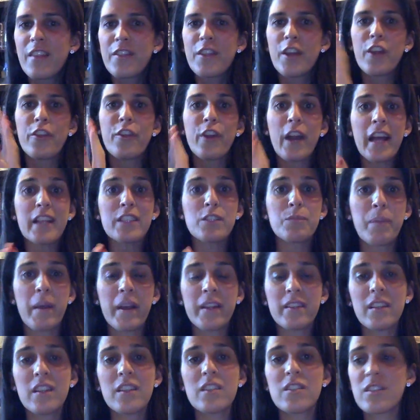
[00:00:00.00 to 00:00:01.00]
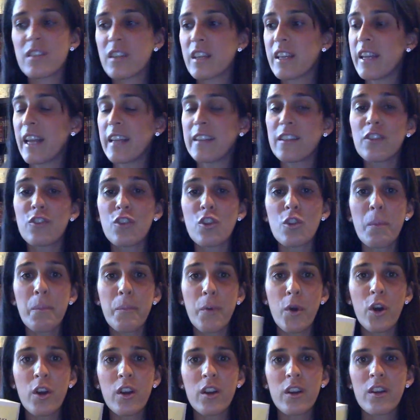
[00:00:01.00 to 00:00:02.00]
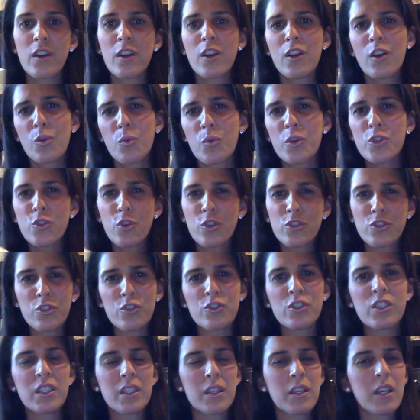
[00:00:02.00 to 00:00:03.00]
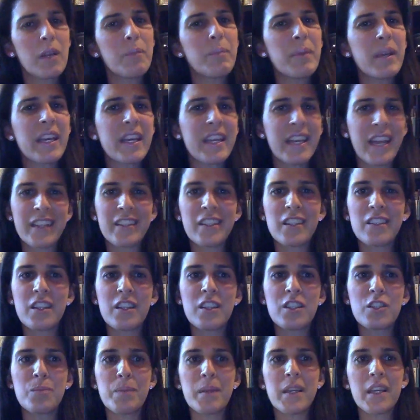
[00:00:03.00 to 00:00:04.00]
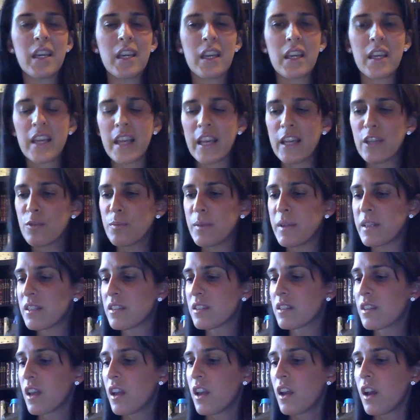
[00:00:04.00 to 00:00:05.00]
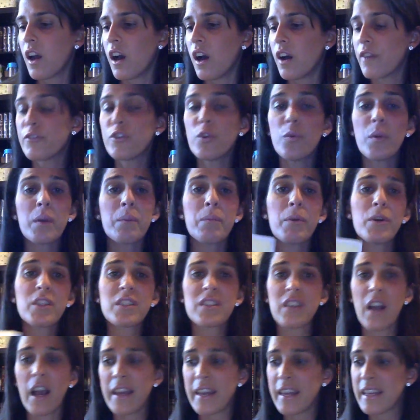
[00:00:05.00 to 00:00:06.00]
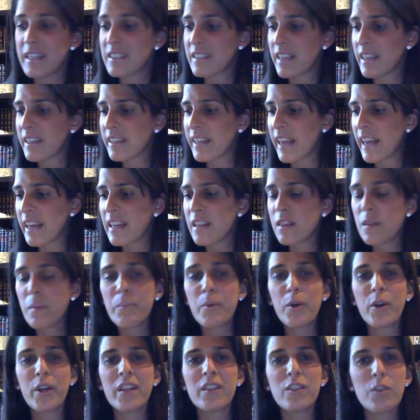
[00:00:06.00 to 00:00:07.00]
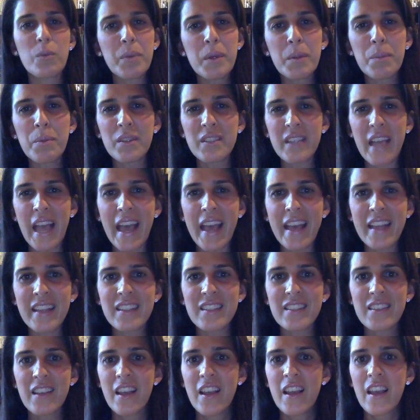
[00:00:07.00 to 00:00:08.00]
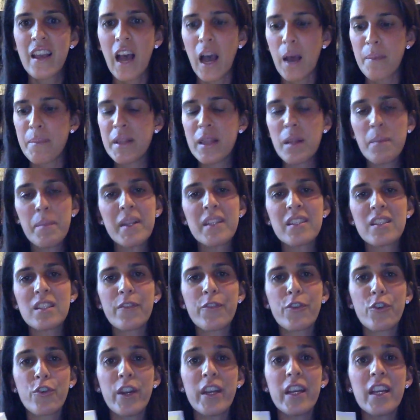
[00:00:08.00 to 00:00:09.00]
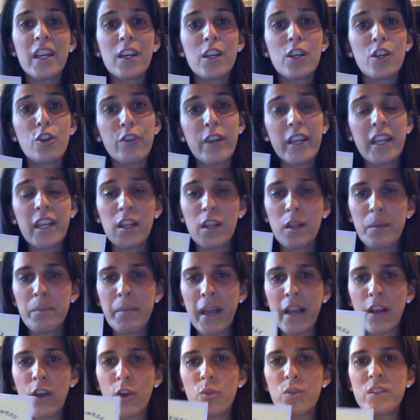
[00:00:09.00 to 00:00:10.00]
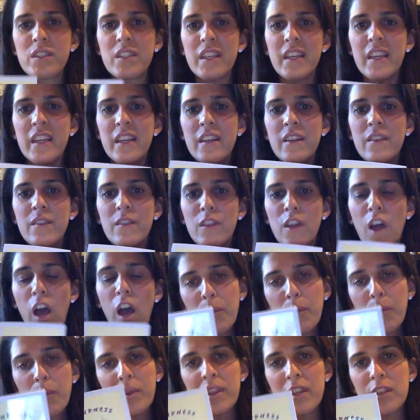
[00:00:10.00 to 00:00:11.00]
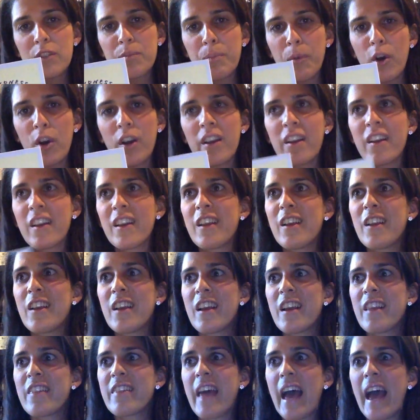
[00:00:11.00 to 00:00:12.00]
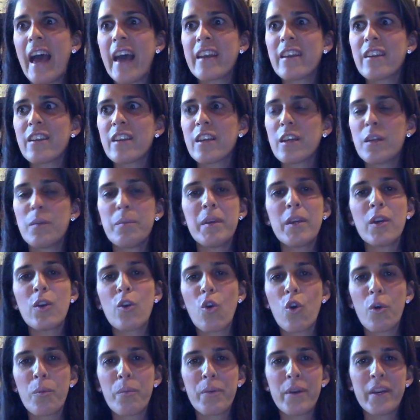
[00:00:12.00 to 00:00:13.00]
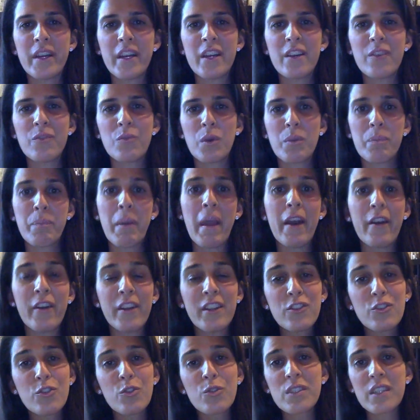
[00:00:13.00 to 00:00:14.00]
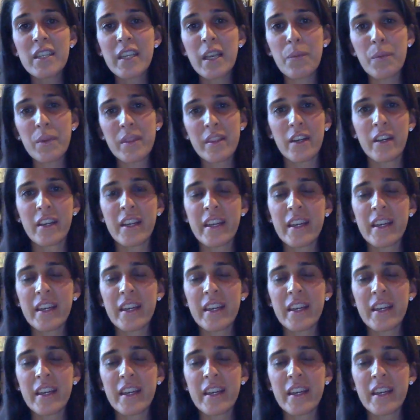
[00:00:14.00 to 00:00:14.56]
The other aspect is connected to the book, which also can be connected to the speaking engagements of doing book signings and getting the book into people's hands. I'm in the midst of creating a curriculum that goes in line with this book that can be incorporated with parents, using it with their